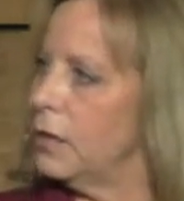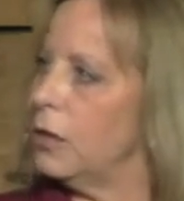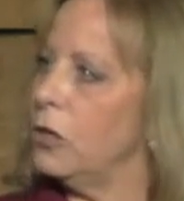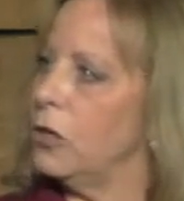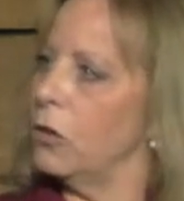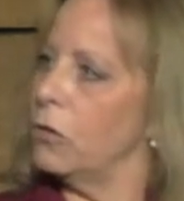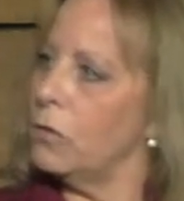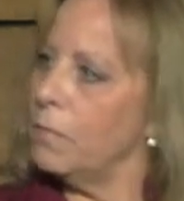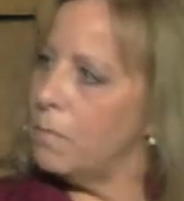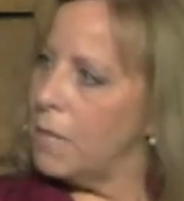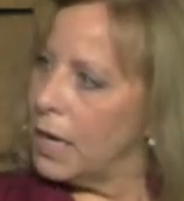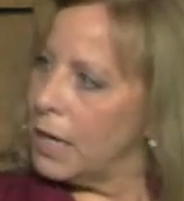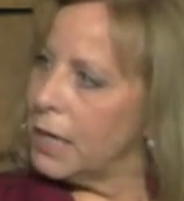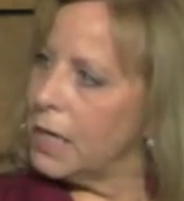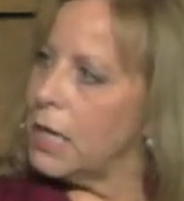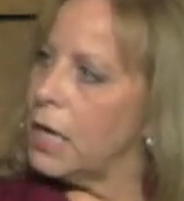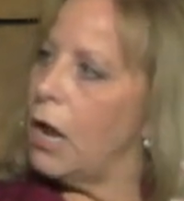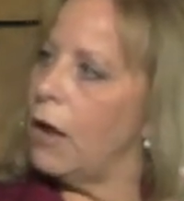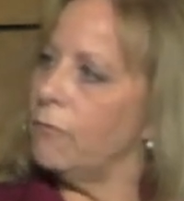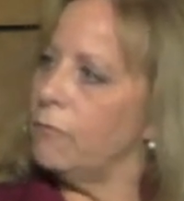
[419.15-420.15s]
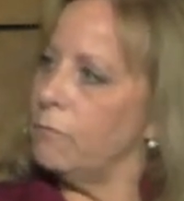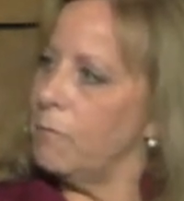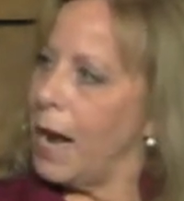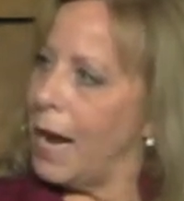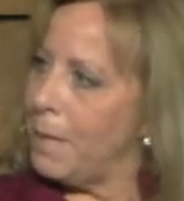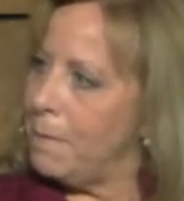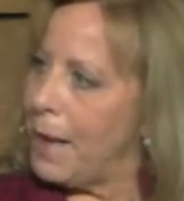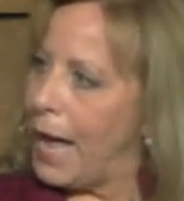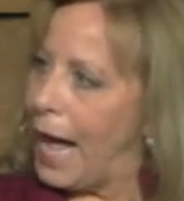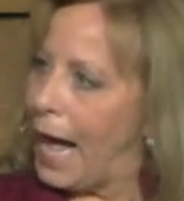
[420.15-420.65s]
You know, the monkey off
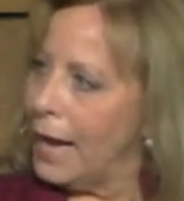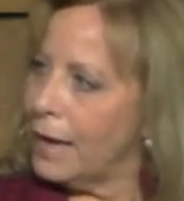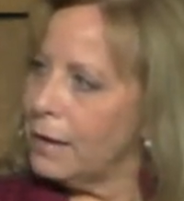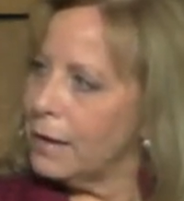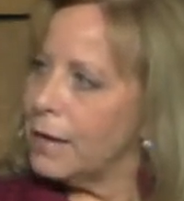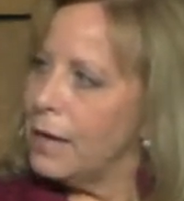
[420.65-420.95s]
my back